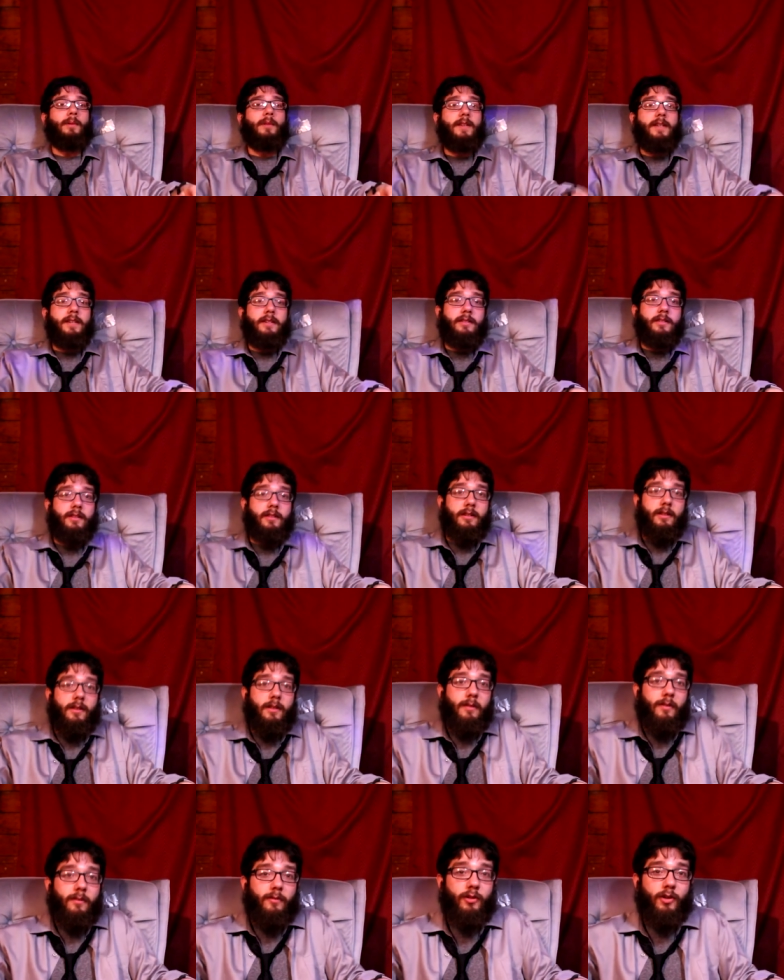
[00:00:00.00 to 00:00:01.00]
please,
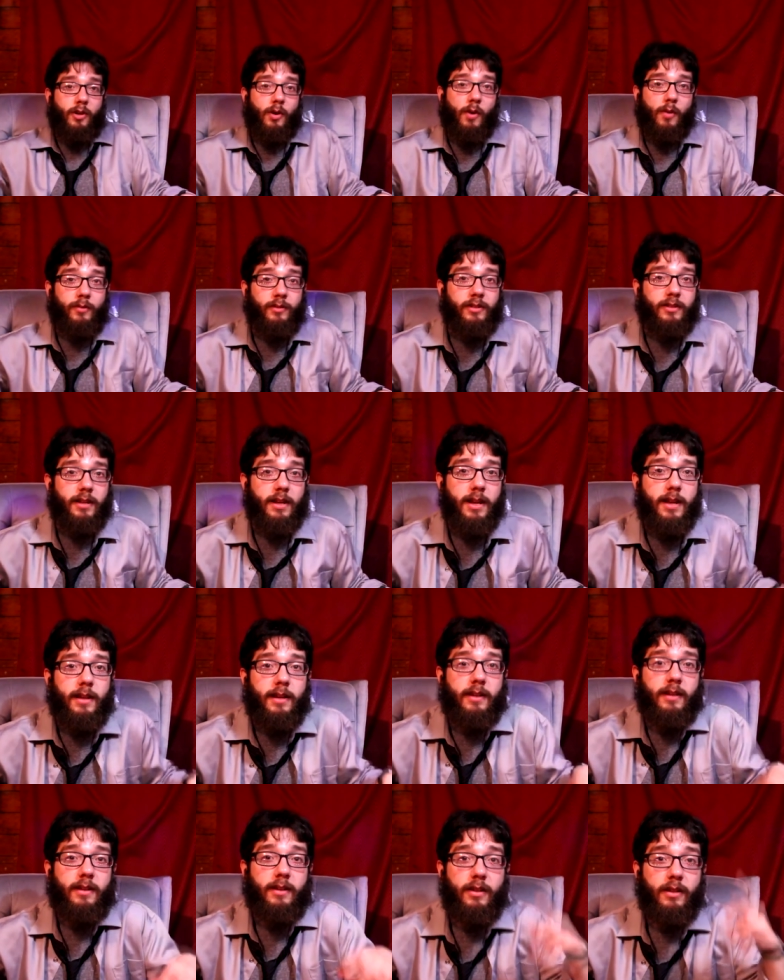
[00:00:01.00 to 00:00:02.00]
for your own
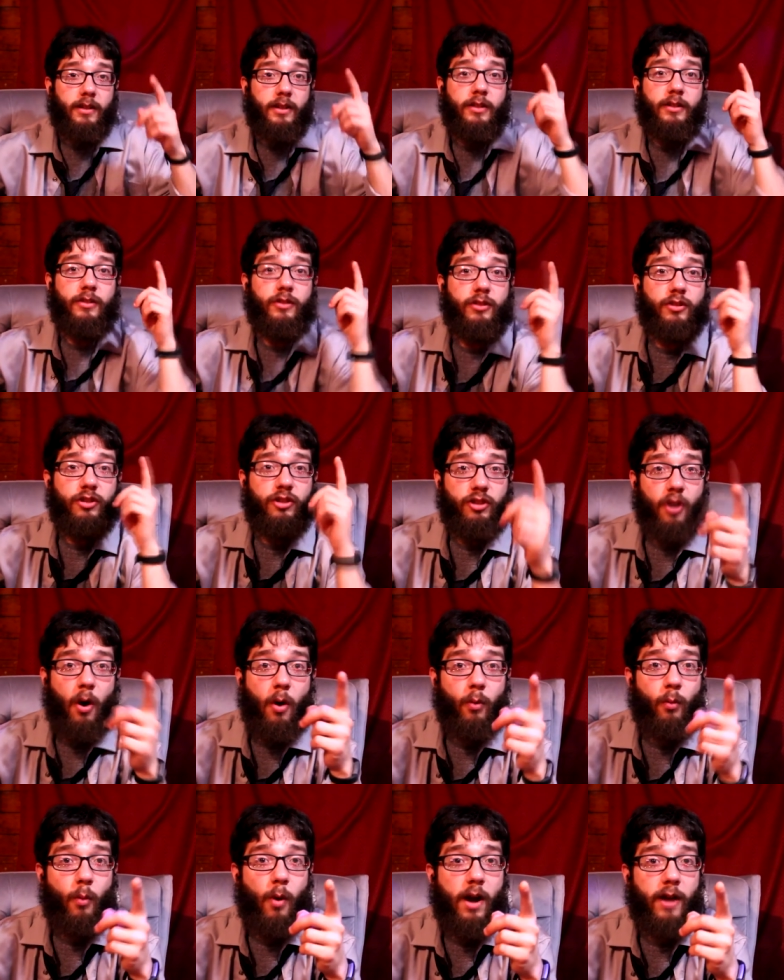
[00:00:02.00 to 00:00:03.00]
sake,
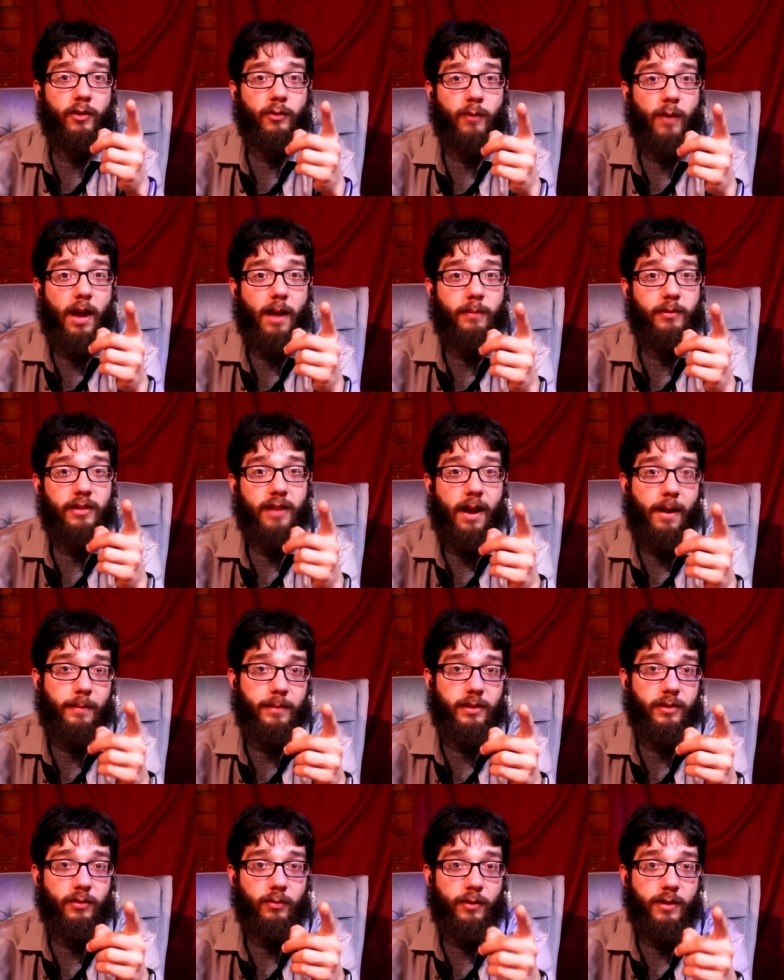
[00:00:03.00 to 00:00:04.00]
don't watch Rob
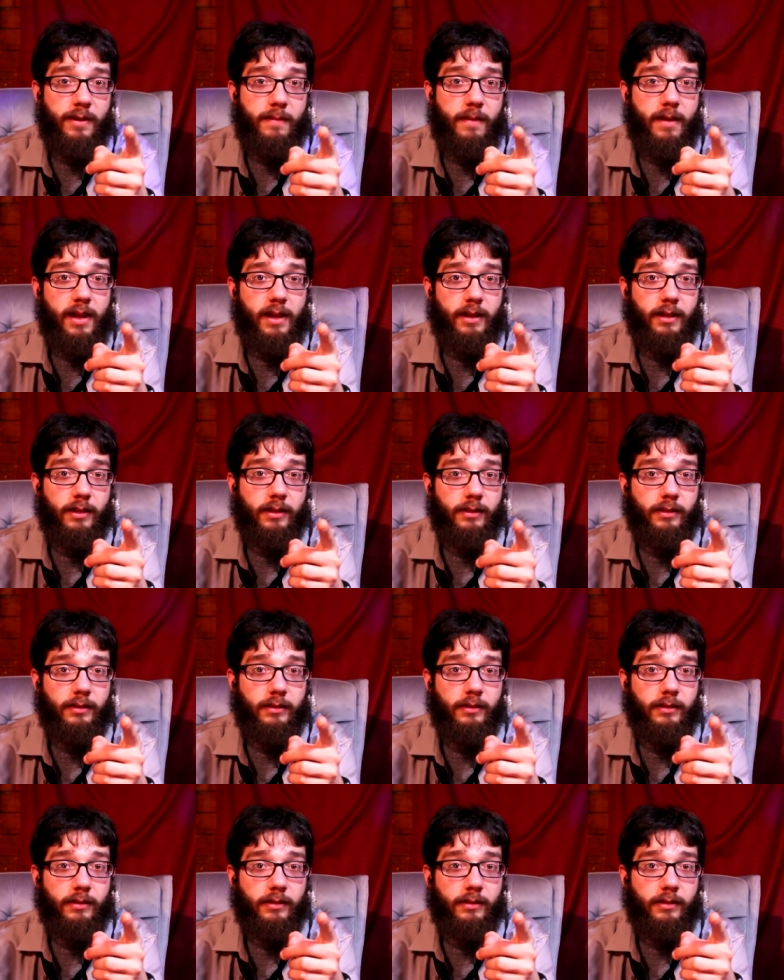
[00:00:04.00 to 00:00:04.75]
Zombie's remake.